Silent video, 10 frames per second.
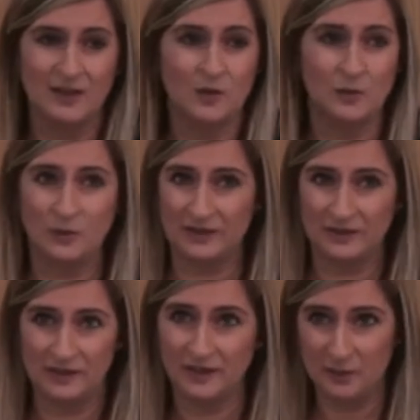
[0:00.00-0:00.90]
And when you
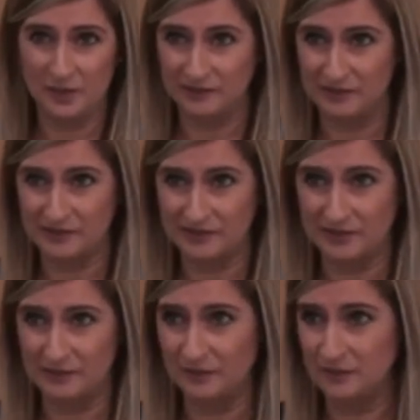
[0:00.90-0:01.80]
think about it,
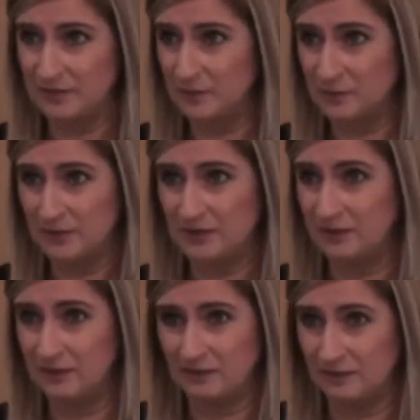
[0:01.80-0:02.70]
if
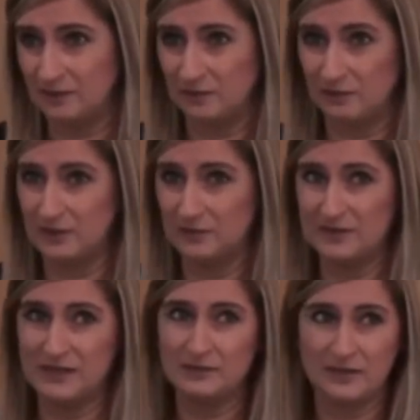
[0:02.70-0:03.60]
somebody, you know, you'd
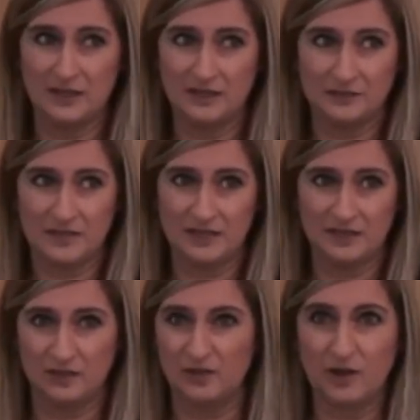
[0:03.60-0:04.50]
never think of
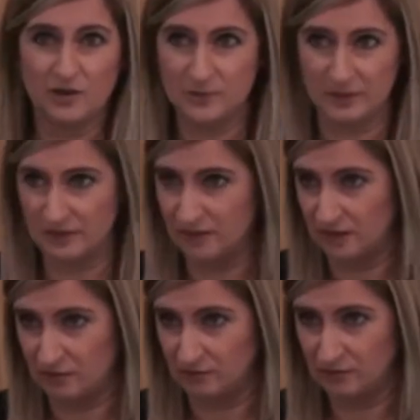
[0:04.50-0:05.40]
taking their heart
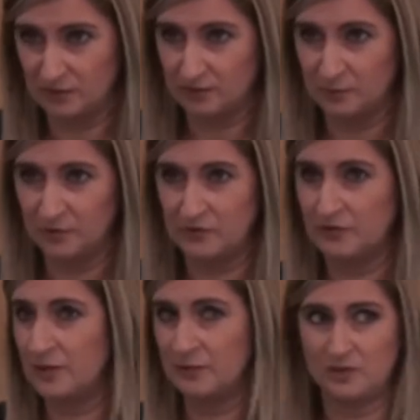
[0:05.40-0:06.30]
medication, but you've
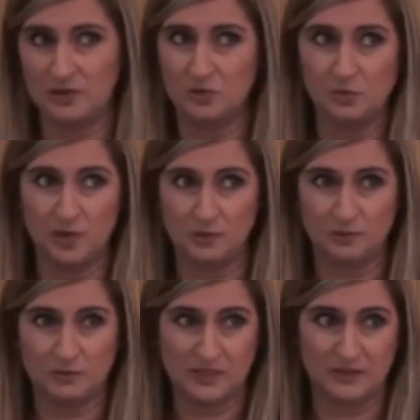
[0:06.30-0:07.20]
absolutely no
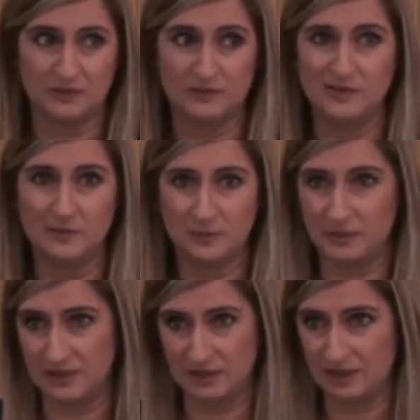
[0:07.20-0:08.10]
problem taking their sleeping
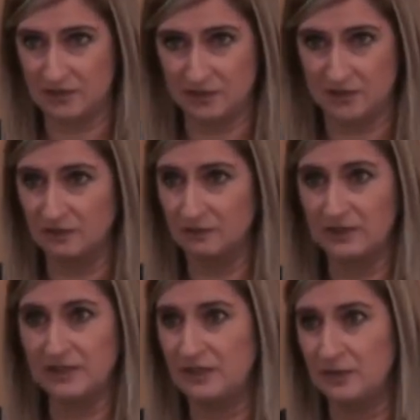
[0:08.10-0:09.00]
medication. And
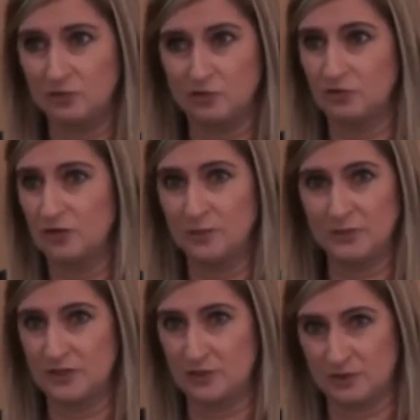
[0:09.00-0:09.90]
really, you should not
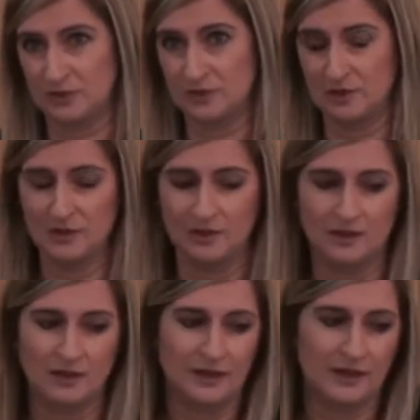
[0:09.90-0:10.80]
be doing
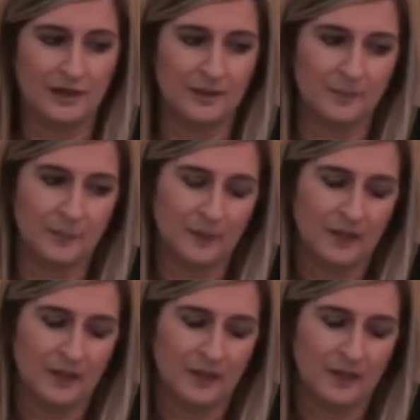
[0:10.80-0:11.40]
it.